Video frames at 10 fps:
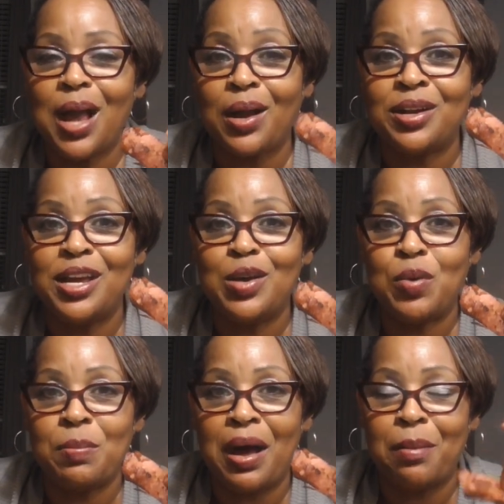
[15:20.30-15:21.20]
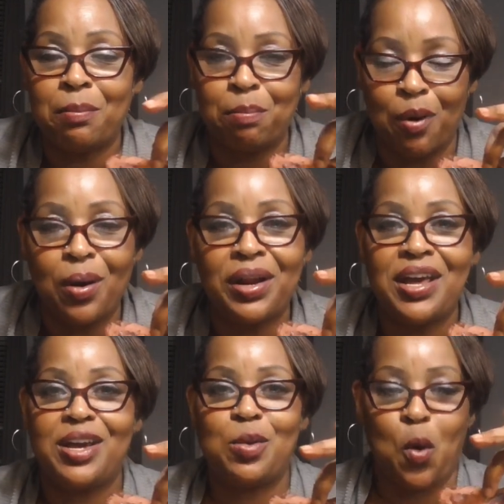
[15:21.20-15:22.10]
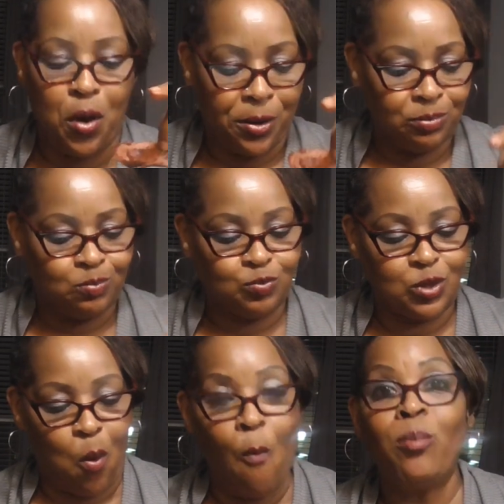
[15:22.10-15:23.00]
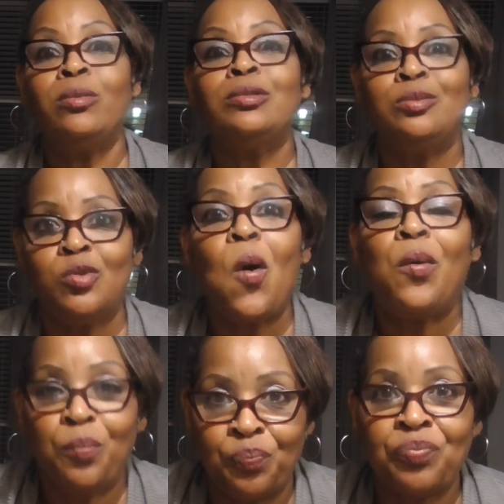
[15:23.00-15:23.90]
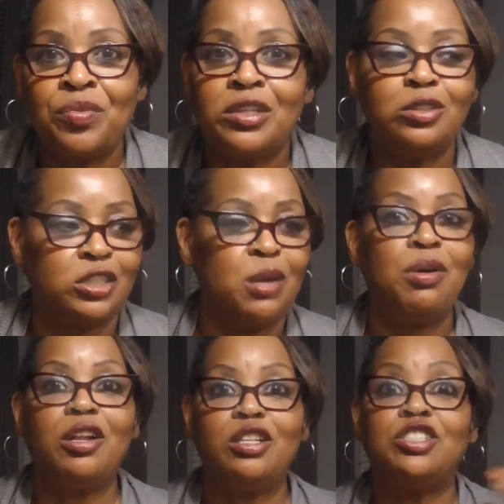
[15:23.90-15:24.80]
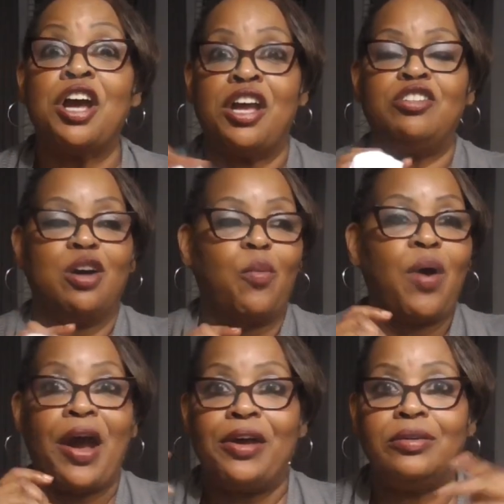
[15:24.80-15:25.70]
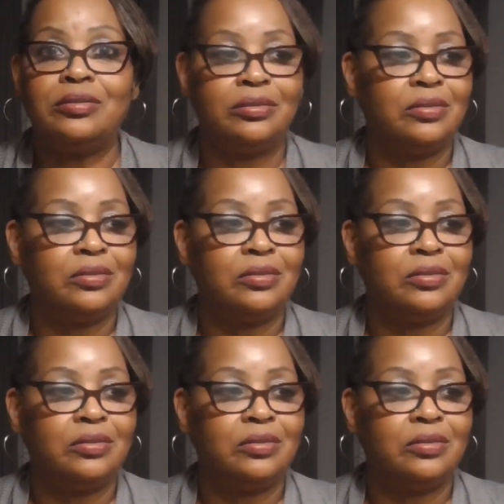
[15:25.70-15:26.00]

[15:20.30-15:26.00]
I can eat it with my boiled egg in the morning. Mm-hmm. Give me a little change up, right?